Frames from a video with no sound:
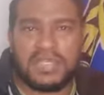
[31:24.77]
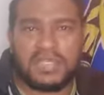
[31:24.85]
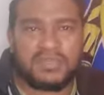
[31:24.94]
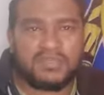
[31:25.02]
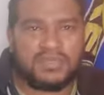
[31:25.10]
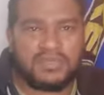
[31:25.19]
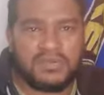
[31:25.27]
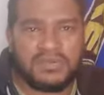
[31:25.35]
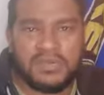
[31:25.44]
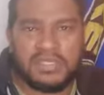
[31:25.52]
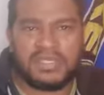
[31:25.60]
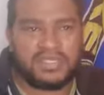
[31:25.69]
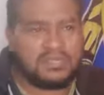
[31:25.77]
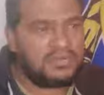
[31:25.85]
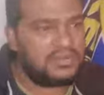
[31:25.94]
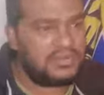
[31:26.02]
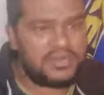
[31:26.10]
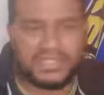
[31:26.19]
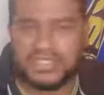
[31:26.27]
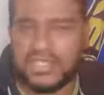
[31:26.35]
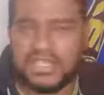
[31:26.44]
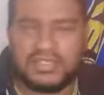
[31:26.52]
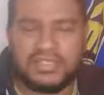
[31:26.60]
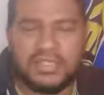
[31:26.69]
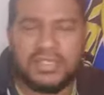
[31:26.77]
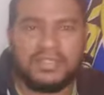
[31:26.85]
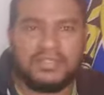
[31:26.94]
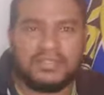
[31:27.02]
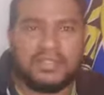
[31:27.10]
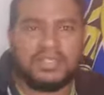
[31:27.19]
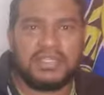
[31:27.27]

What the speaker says: then I can always try and